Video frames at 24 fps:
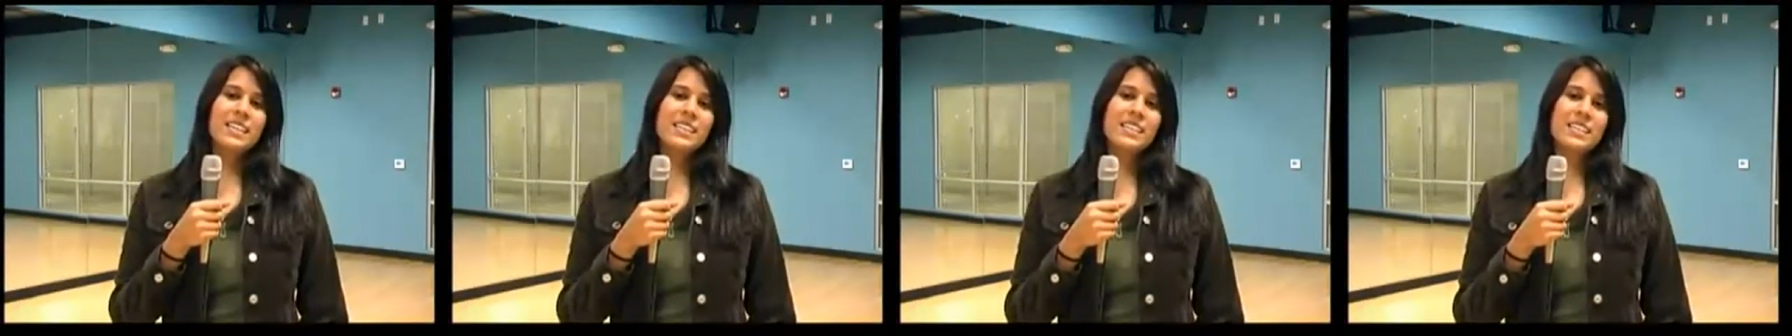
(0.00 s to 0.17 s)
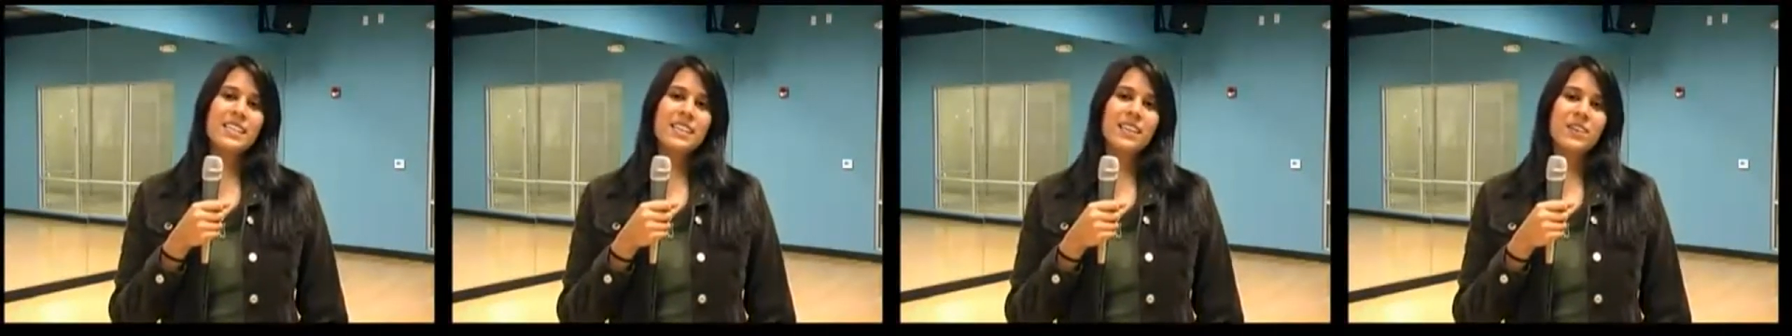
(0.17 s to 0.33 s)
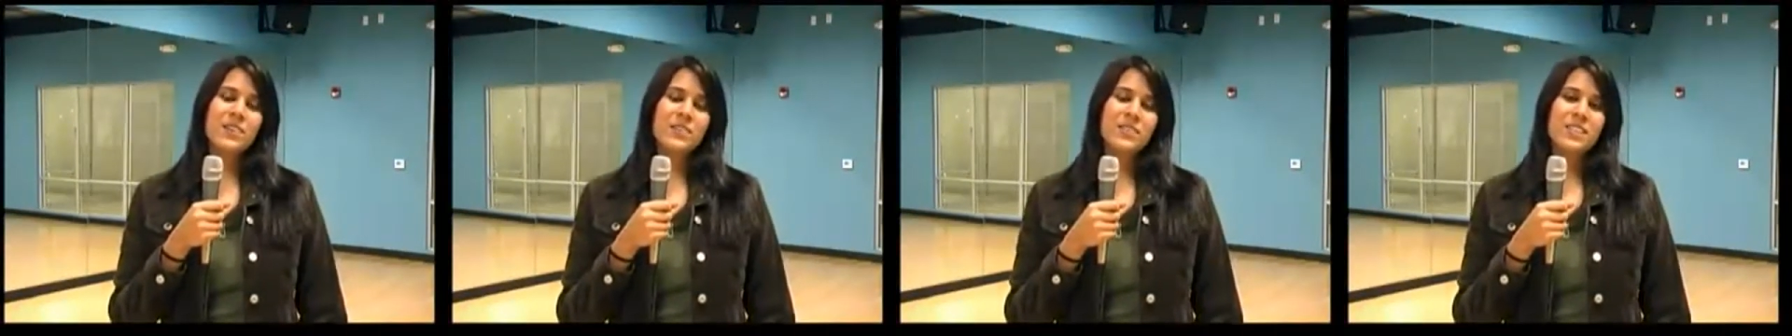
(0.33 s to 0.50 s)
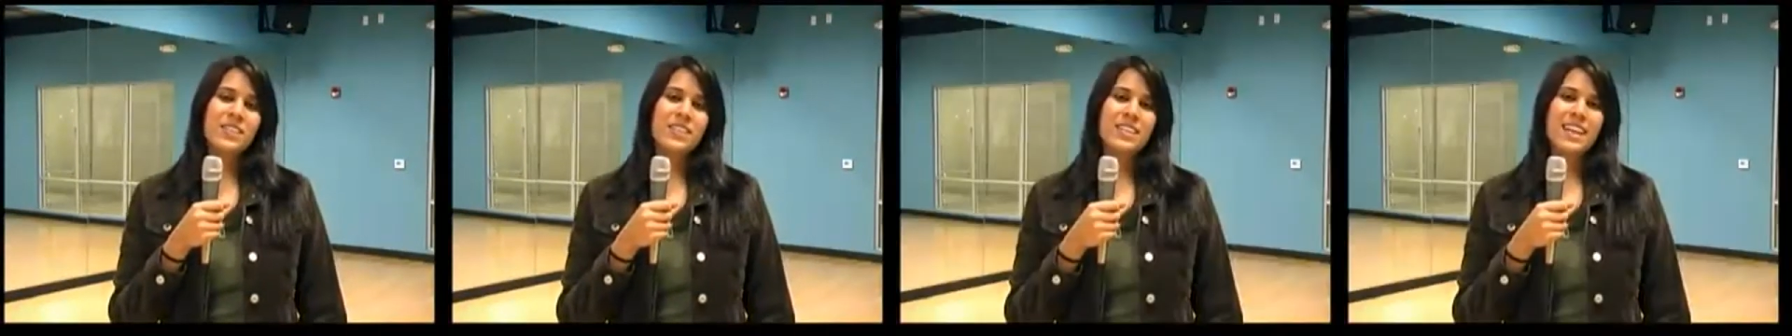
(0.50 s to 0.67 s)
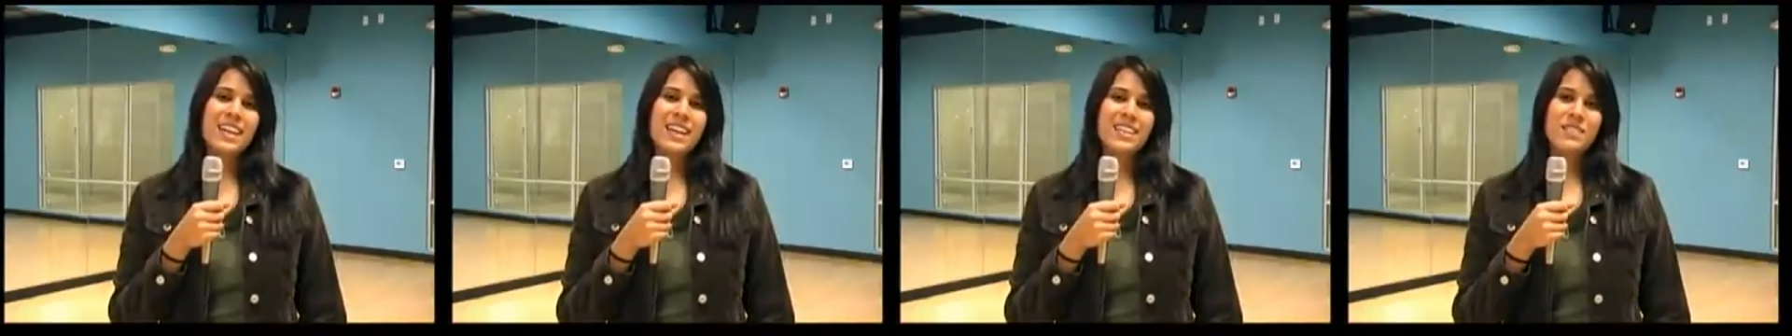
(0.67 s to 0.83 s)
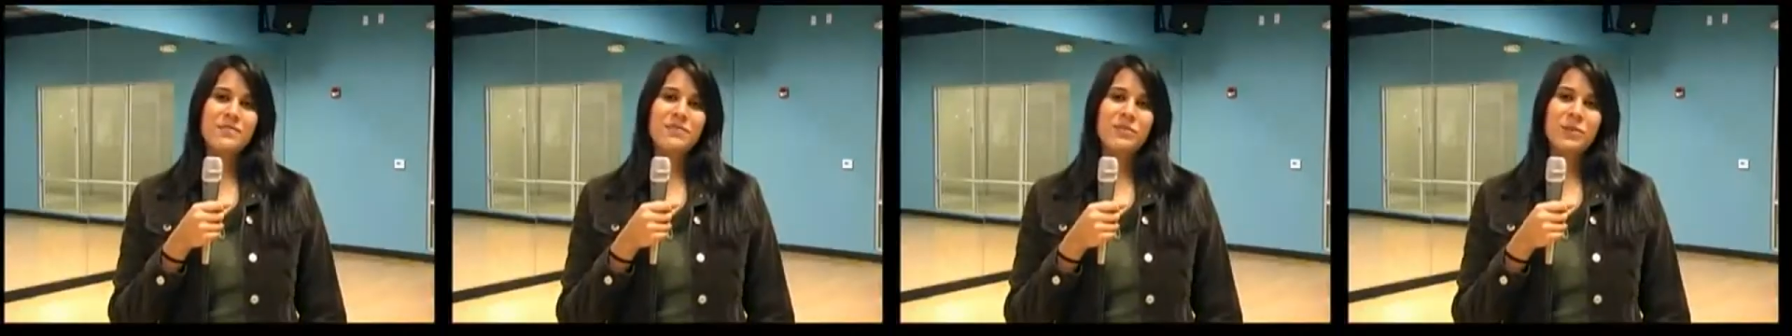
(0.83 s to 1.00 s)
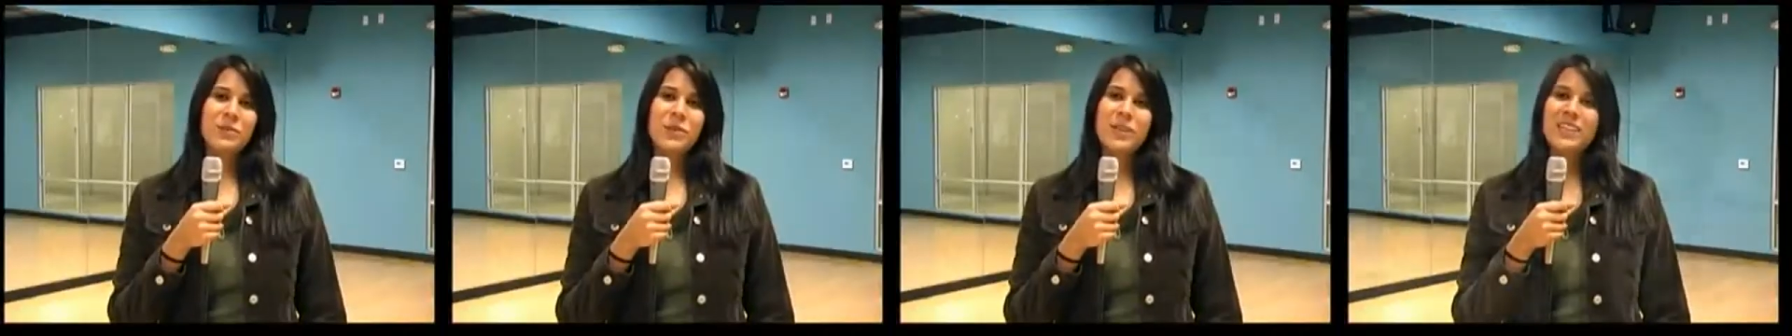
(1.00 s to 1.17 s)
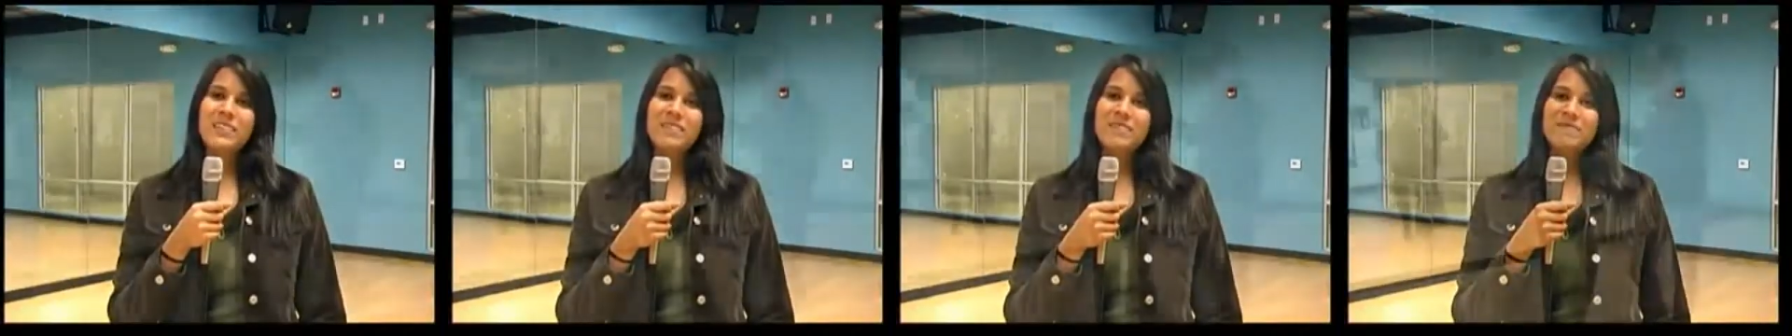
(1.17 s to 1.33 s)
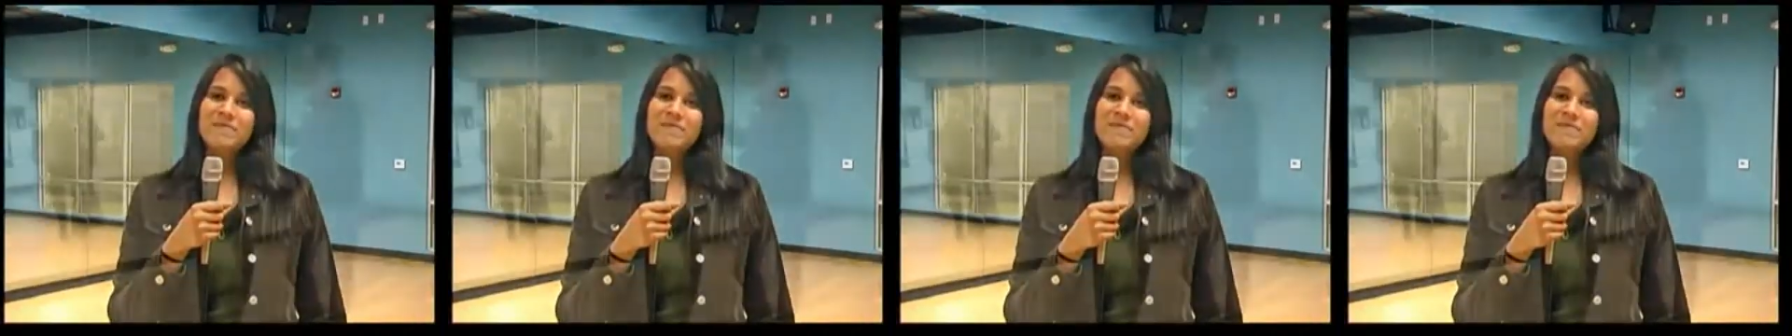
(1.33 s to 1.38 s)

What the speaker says: these skills to the dance floor.